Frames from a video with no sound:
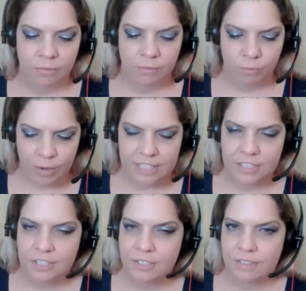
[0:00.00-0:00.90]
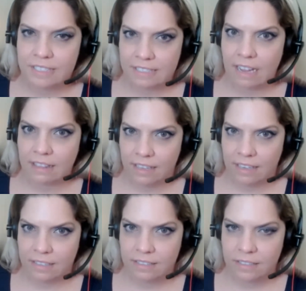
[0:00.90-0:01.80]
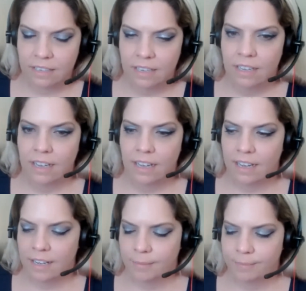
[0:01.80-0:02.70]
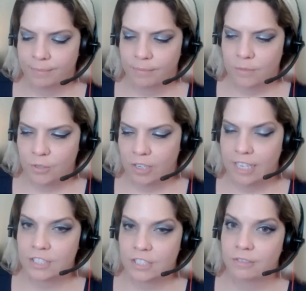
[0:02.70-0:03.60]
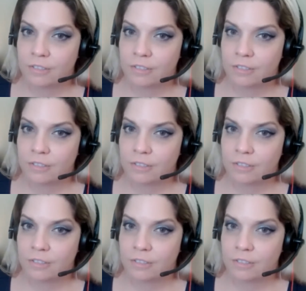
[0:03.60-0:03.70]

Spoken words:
ways to design things. Trailhead's